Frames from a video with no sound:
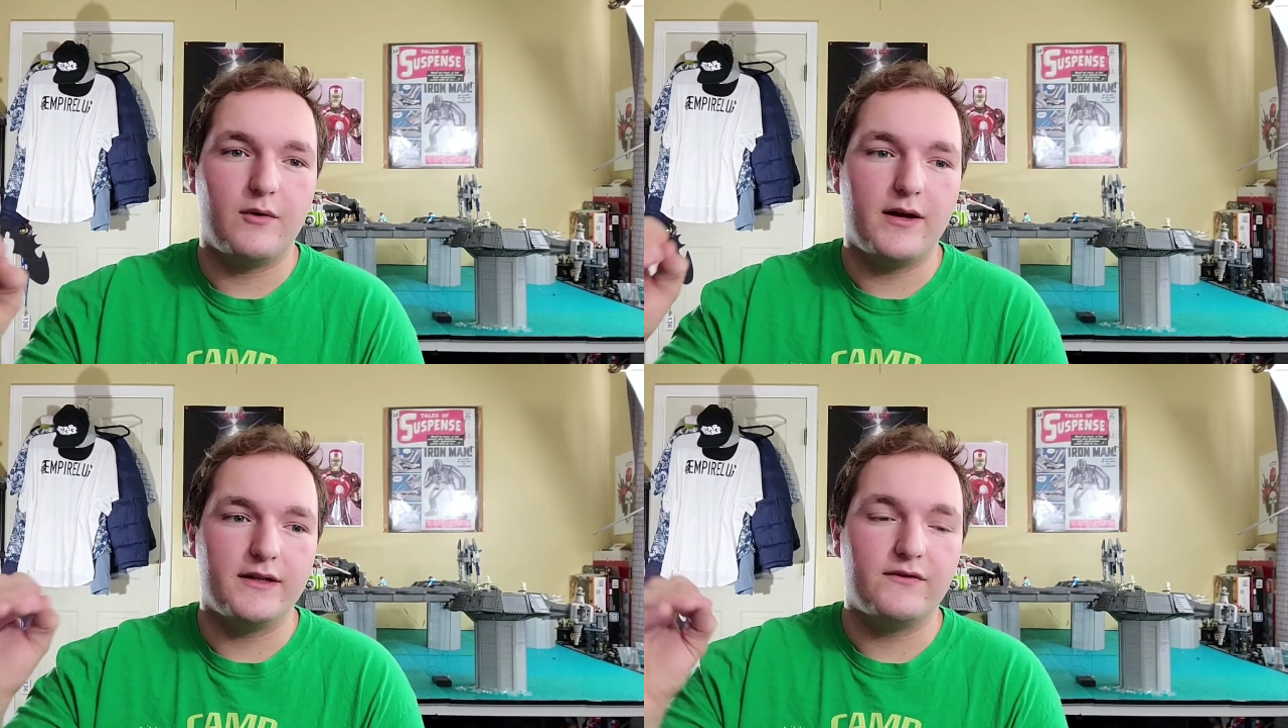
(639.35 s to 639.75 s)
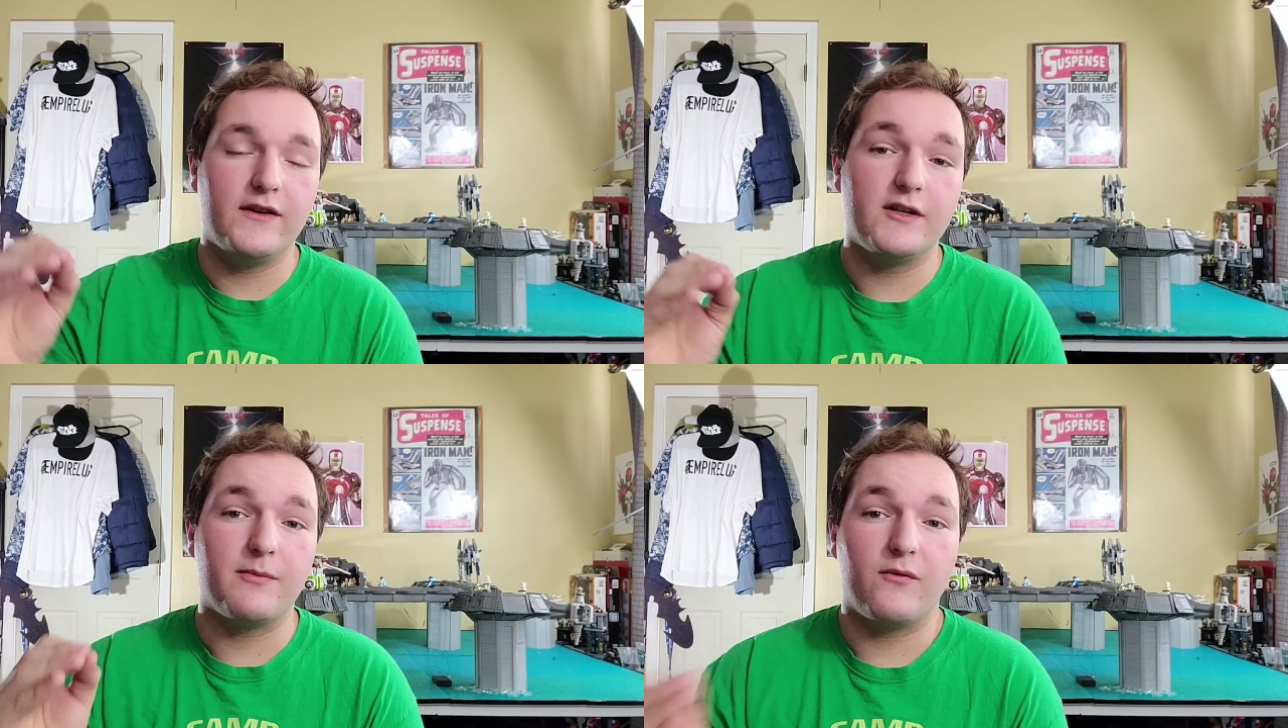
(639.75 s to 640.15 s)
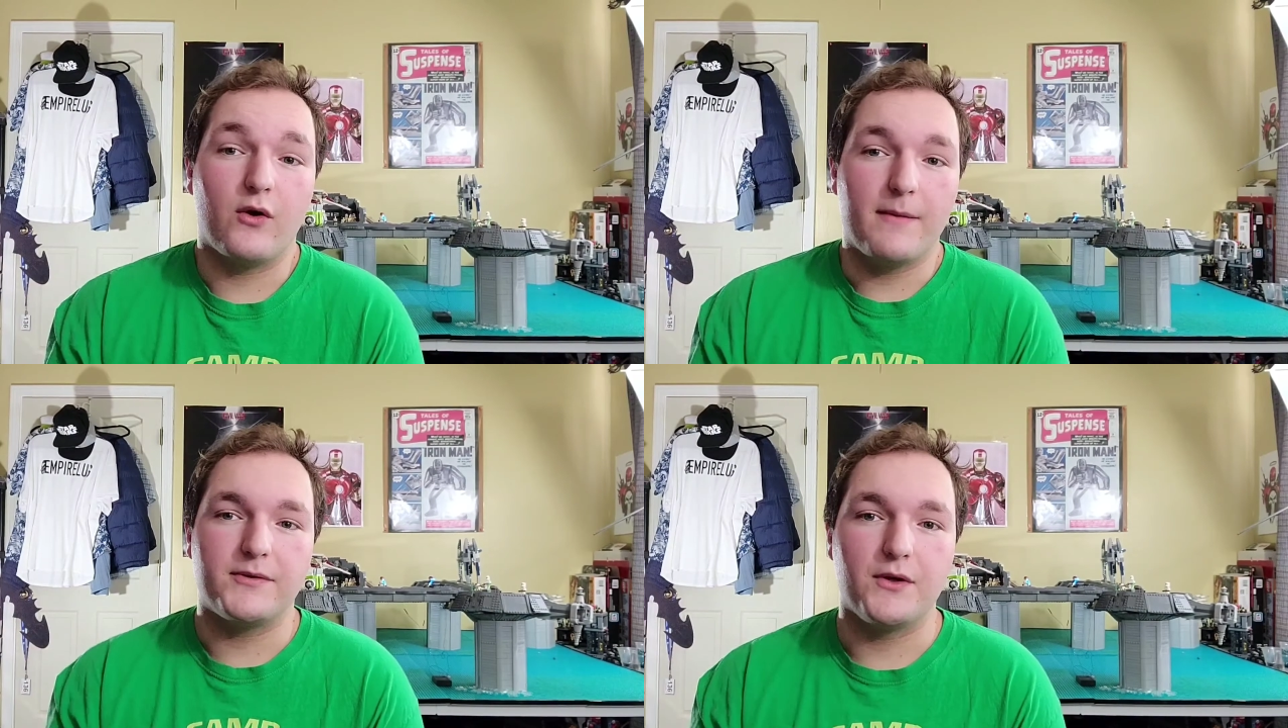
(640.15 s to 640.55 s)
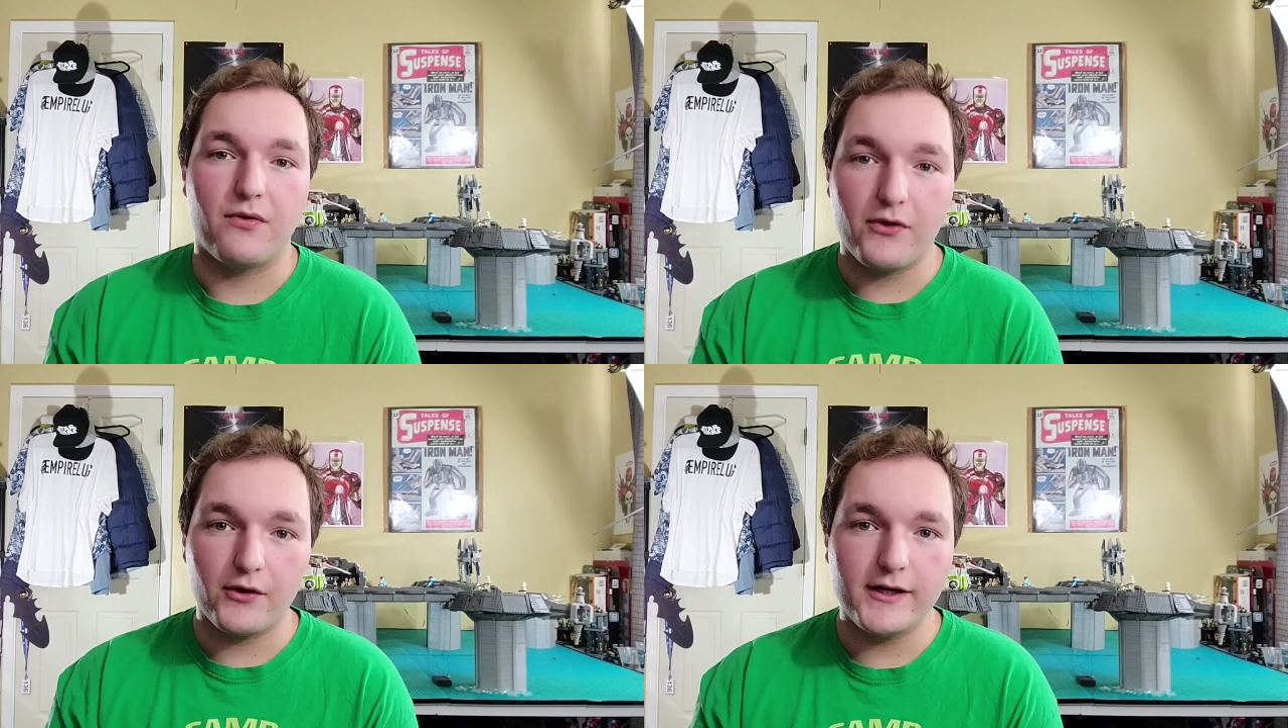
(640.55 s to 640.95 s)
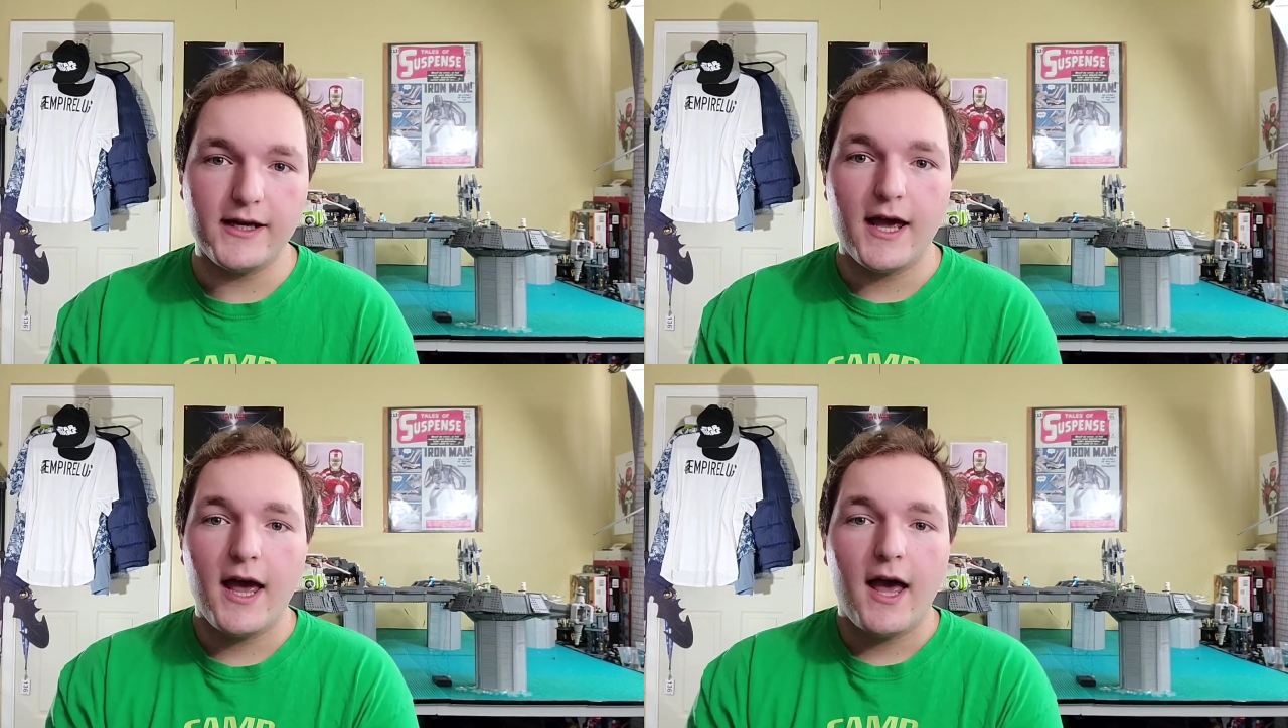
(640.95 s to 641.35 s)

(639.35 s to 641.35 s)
was finished before episode 30,